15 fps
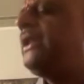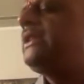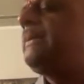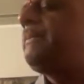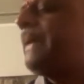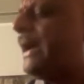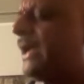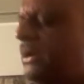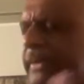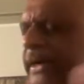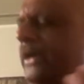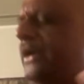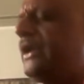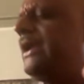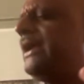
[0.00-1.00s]
in the
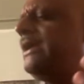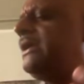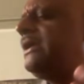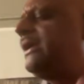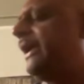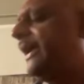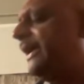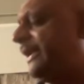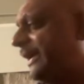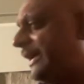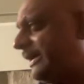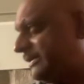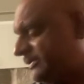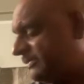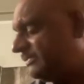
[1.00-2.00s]
parametrial
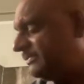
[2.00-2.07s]
area,